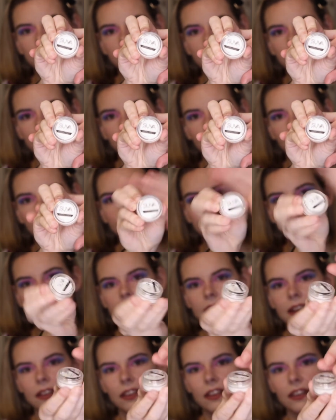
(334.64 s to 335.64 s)
They come
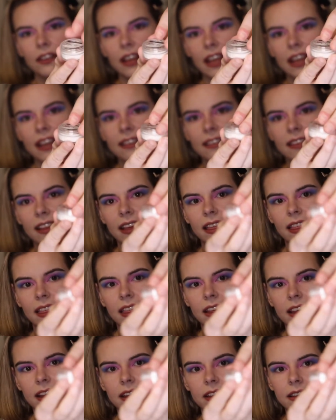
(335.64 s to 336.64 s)
in a little case like
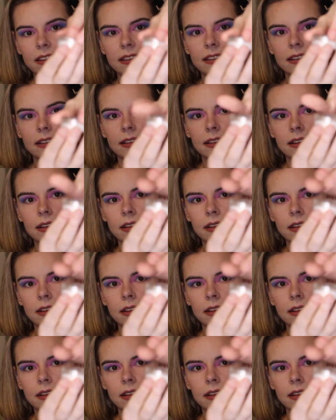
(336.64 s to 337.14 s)
this.